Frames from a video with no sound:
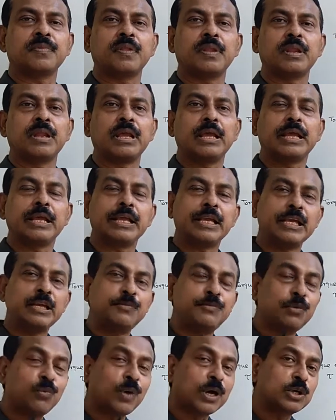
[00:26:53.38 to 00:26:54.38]
If you want
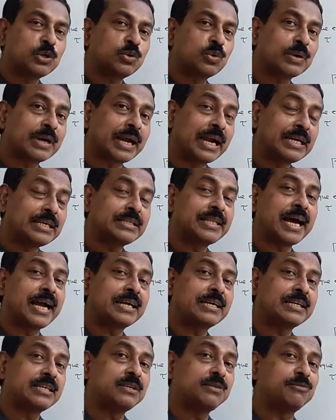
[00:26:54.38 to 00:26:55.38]
to write that in
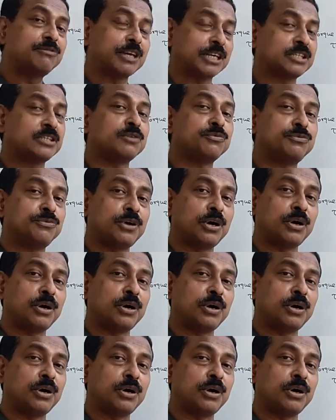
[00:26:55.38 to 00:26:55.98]
vector form,